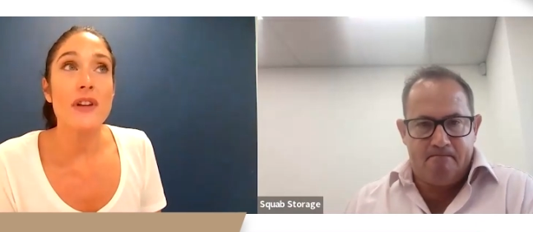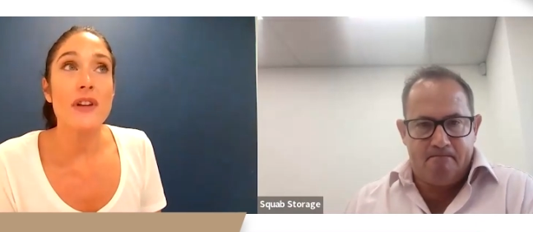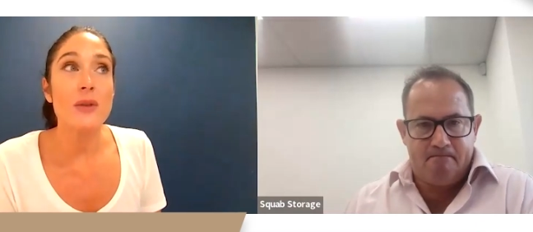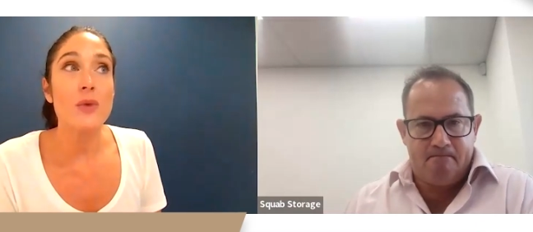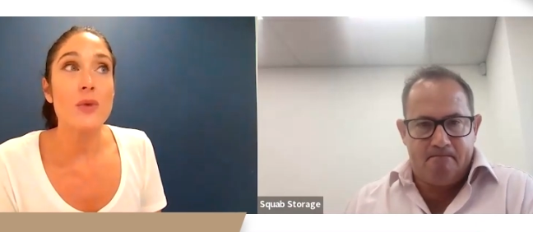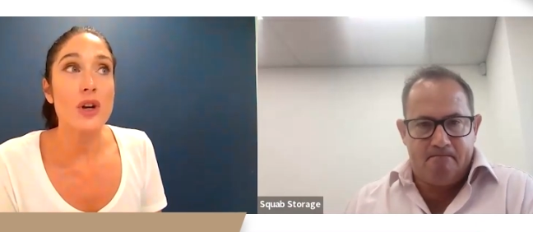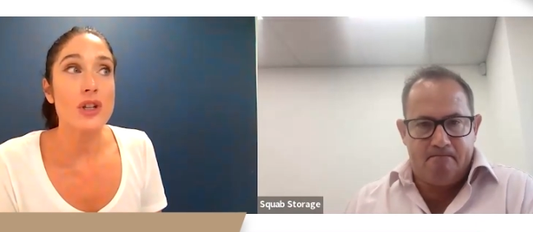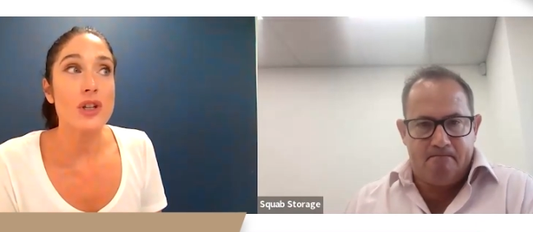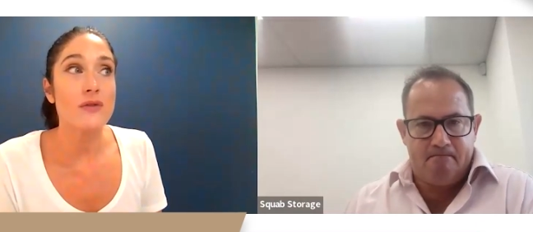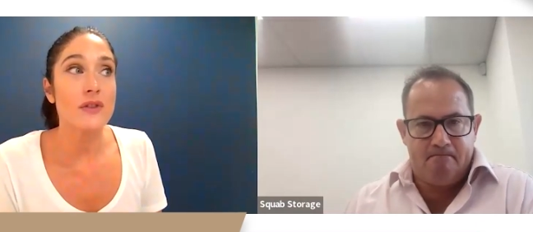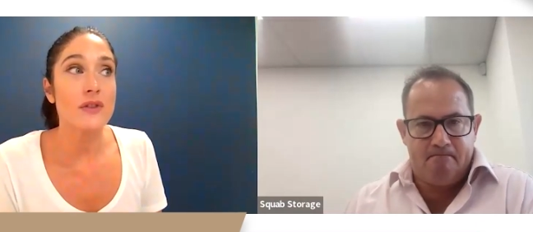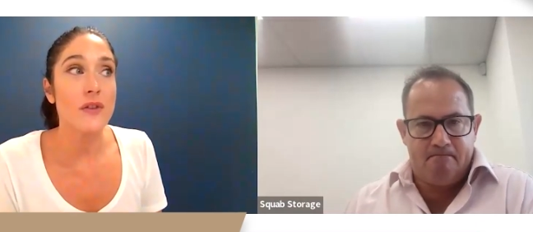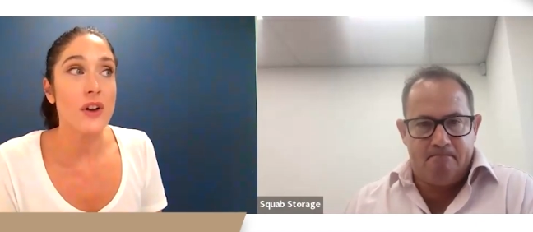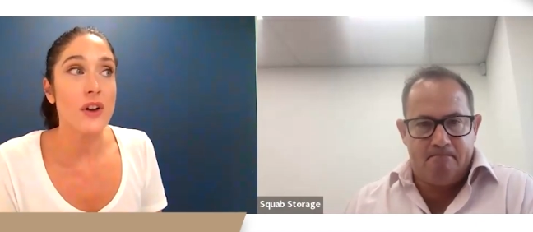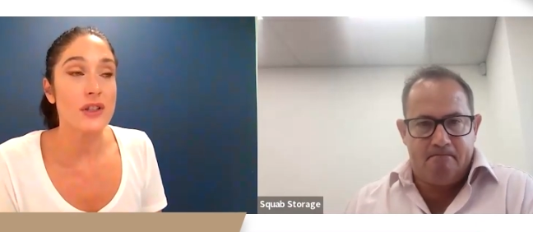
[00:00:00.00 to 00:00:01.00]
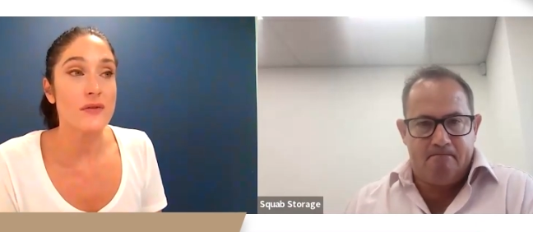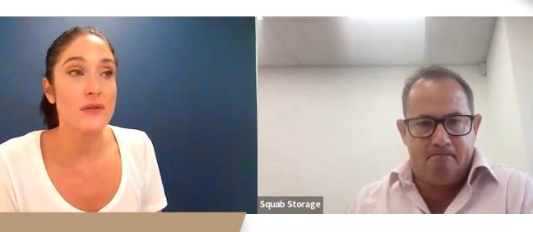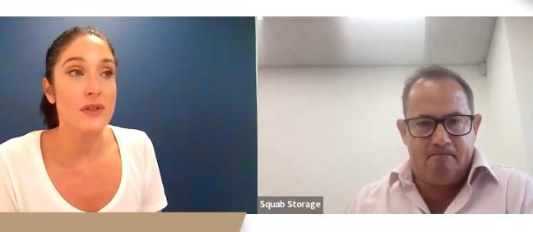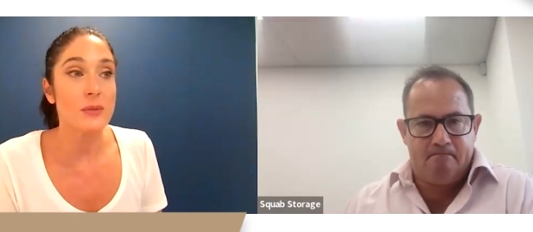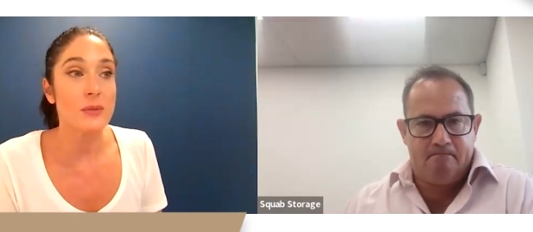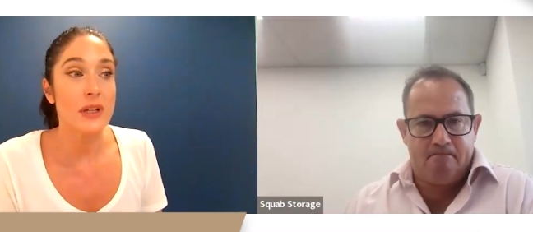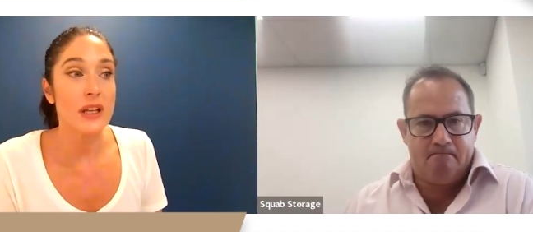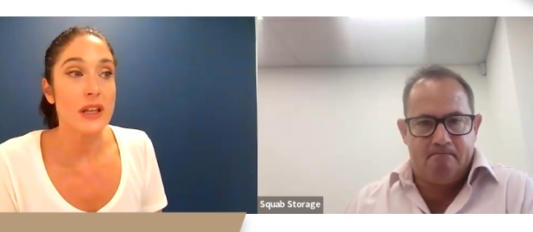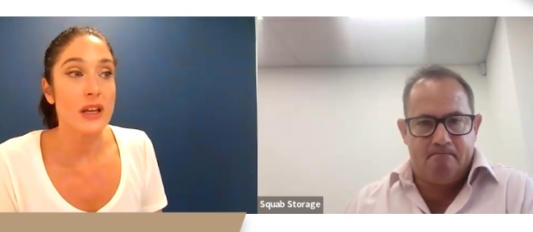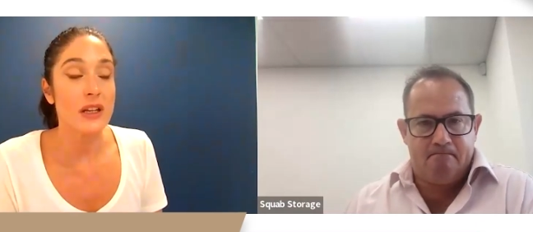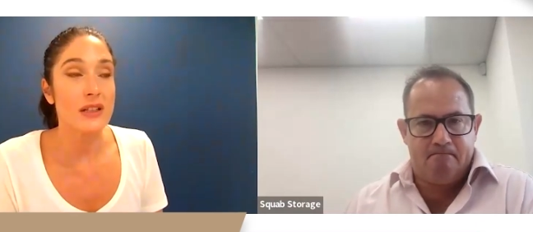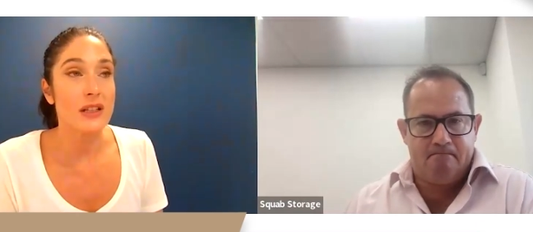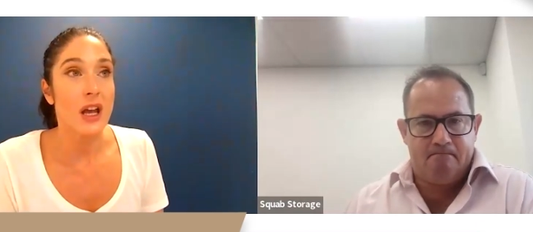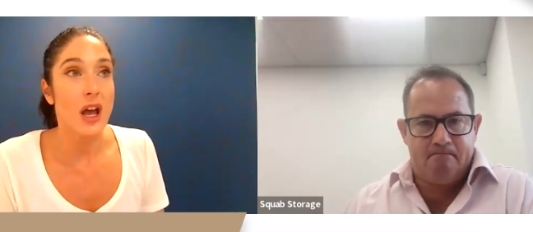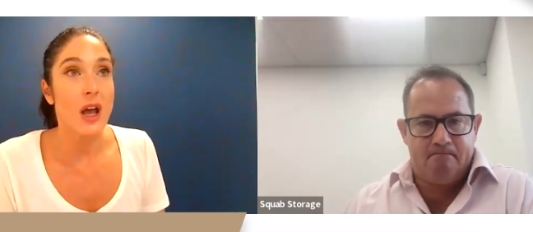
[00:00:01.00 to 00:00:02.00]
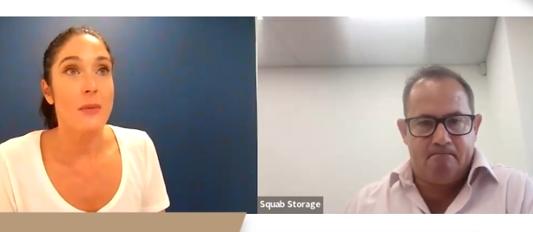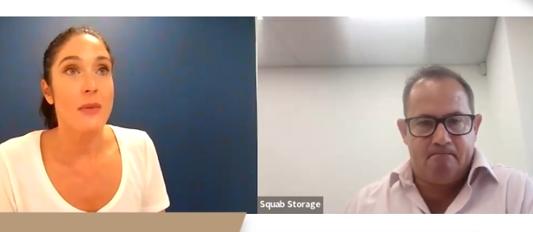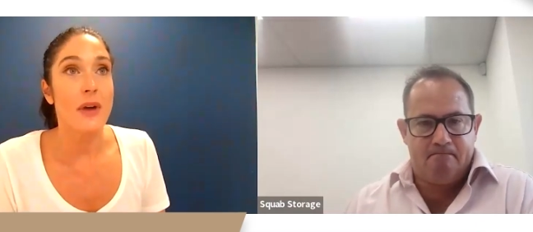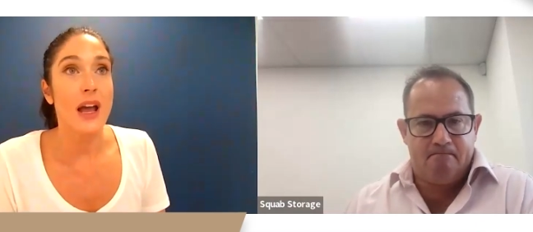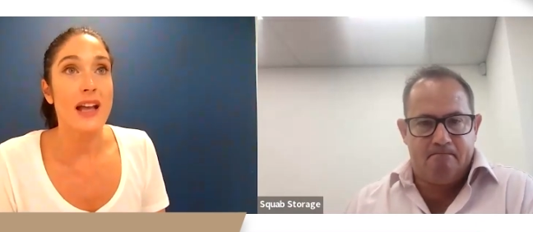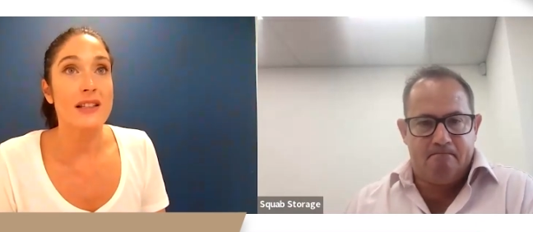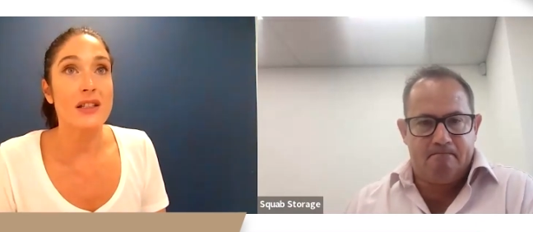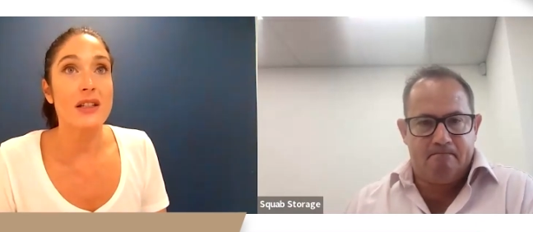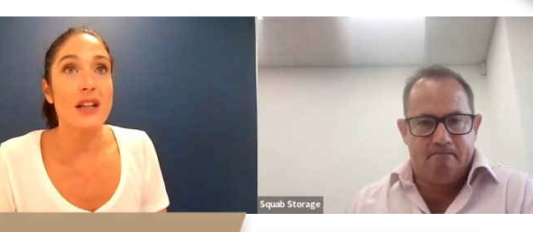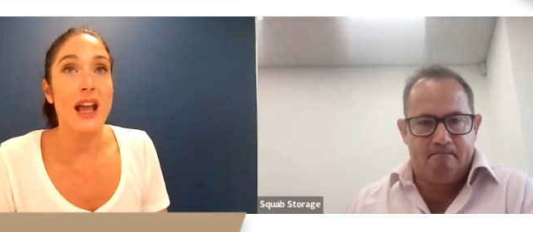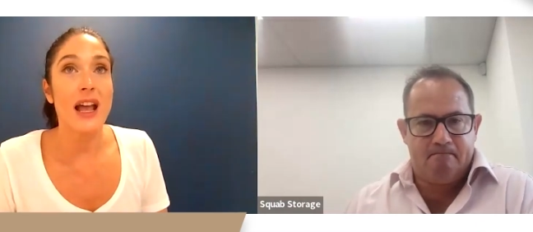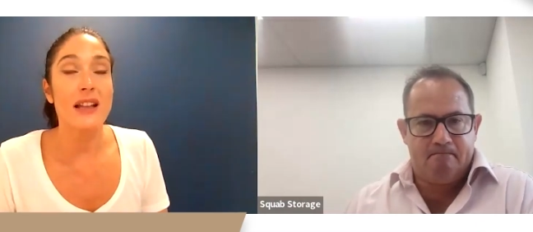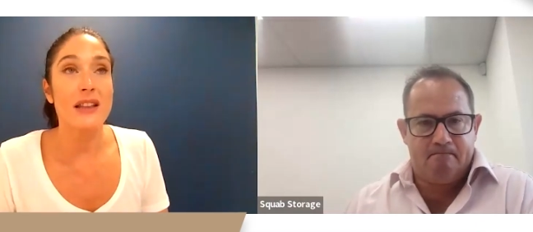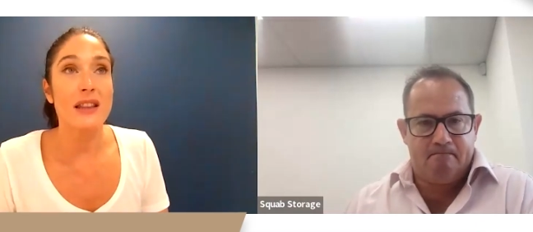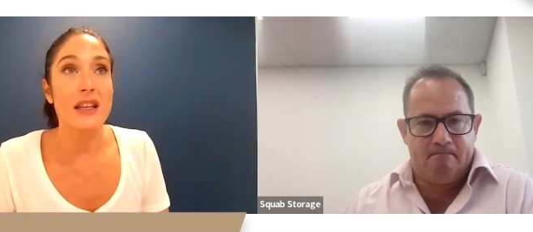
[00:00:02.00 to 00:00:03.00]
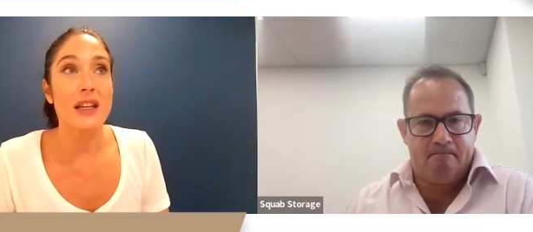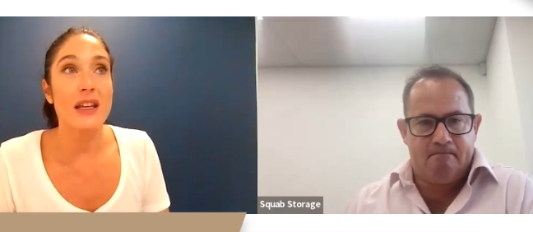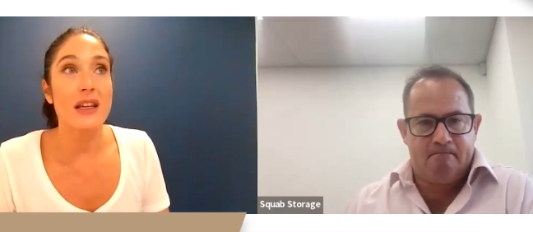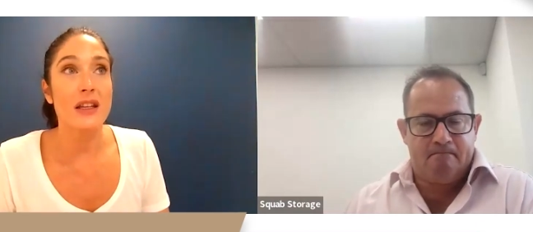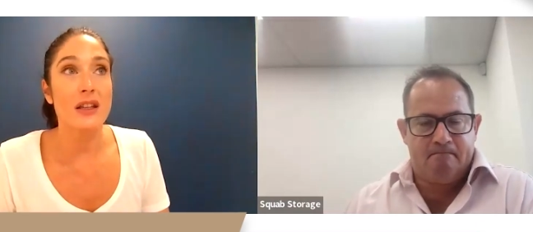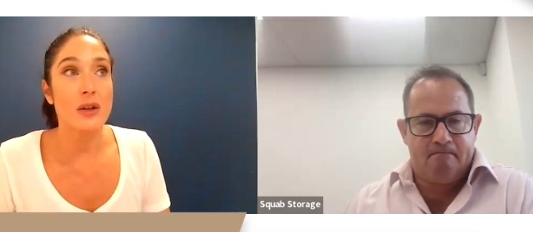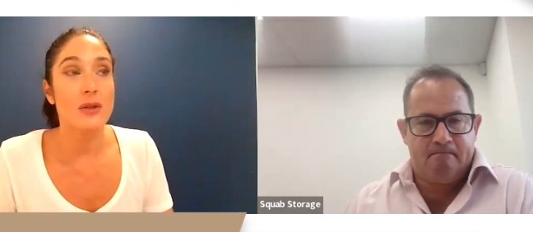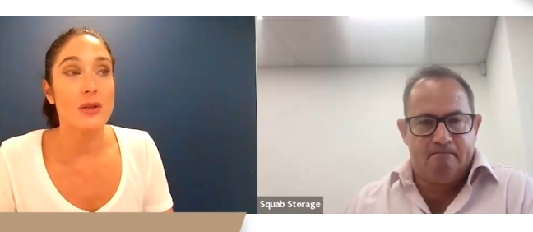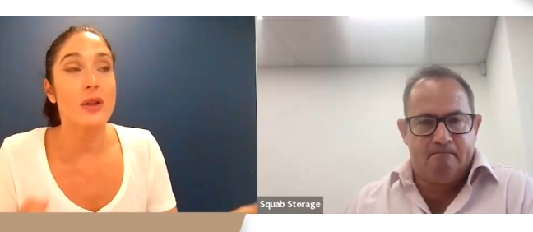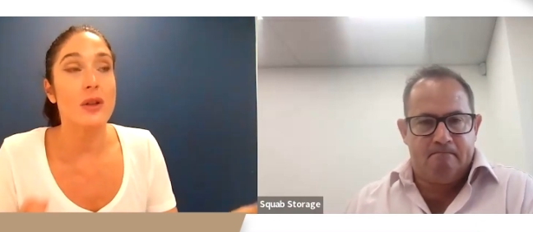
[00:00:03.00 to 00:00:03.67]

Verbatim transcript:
Speaker 1: have any words of advice for somebody that um, hasn't had the, the